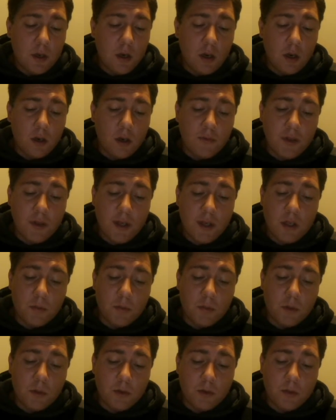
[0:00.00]
are
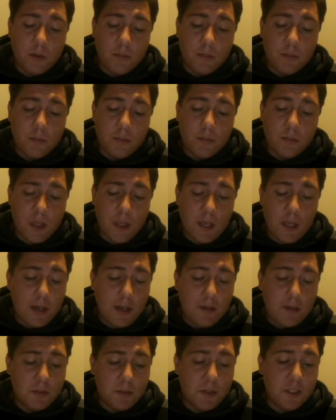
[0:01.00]
available for people that
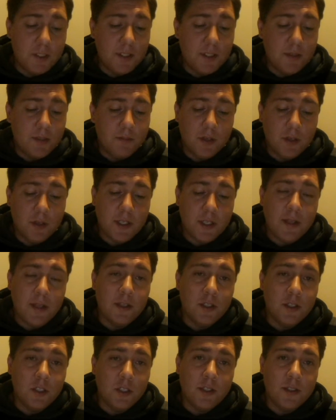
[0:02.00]
have specific
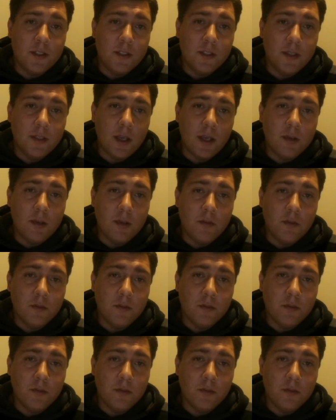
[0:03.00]
challenges in life.